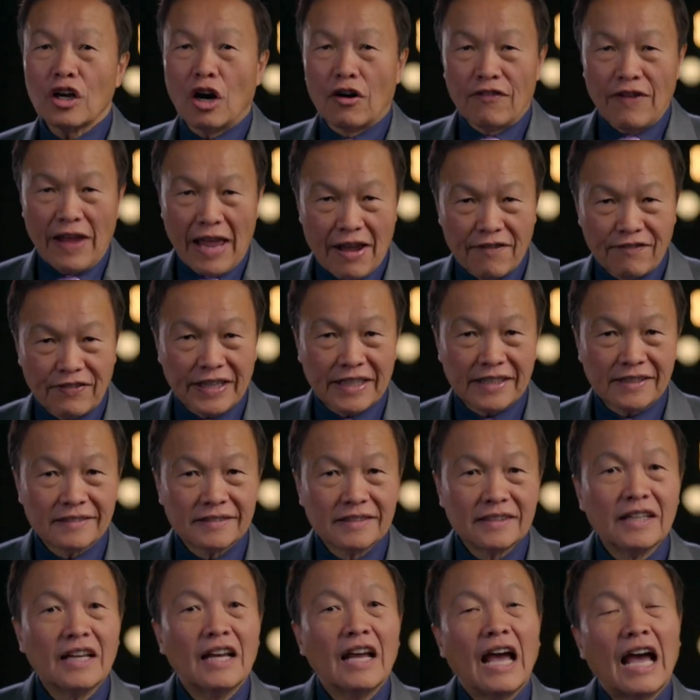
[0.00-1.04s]
of heaven,
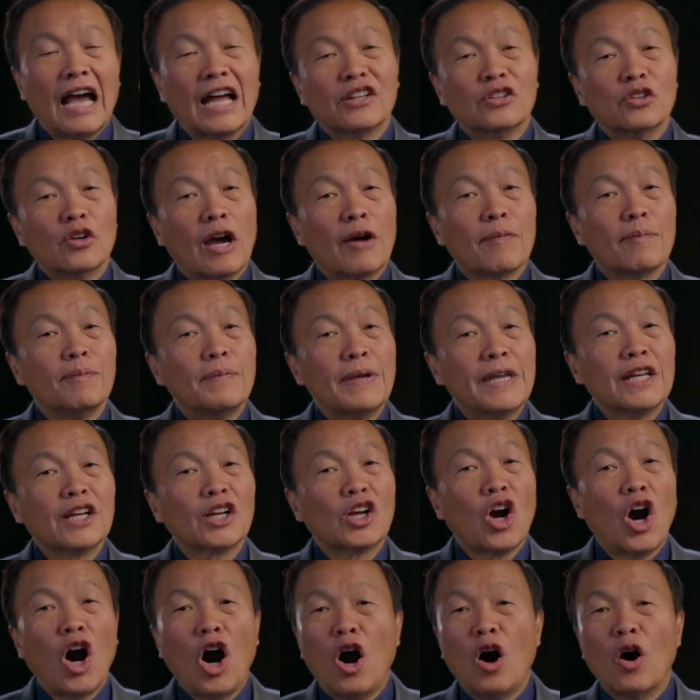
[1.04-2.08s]
and you have been
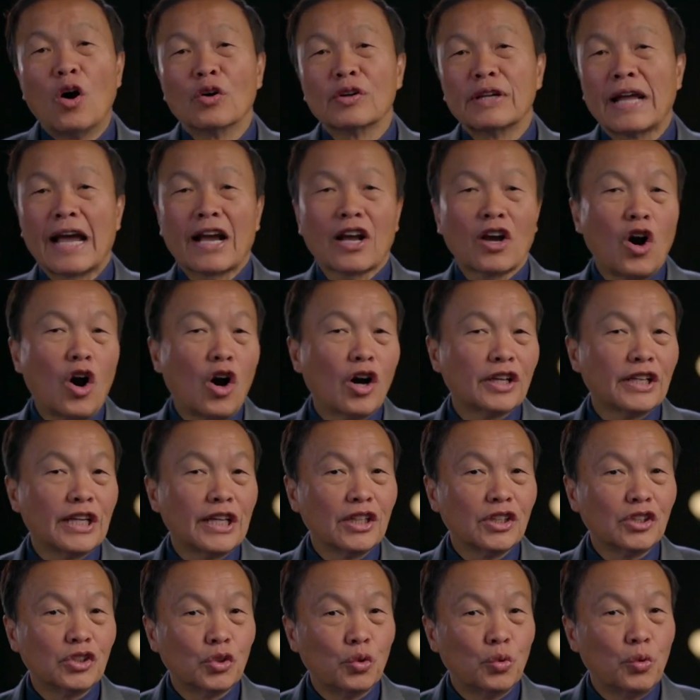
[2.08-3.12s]
called
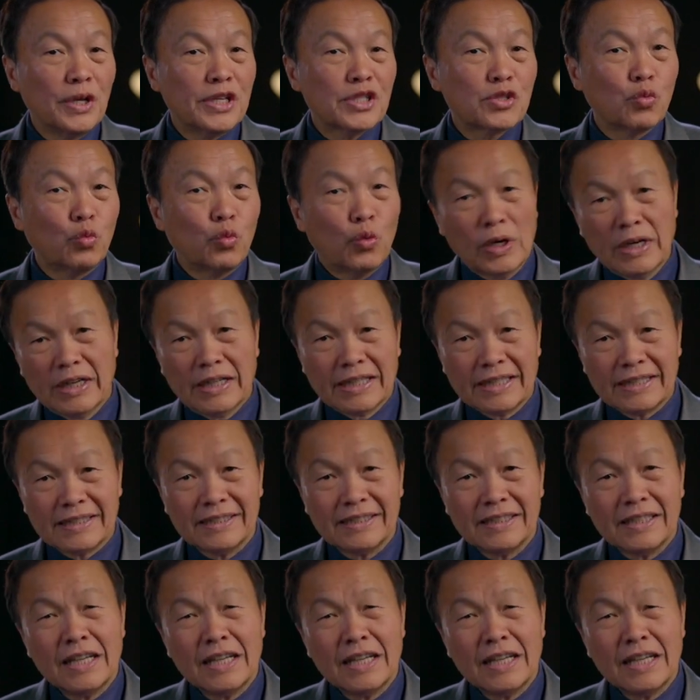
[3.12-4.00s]
according to His word.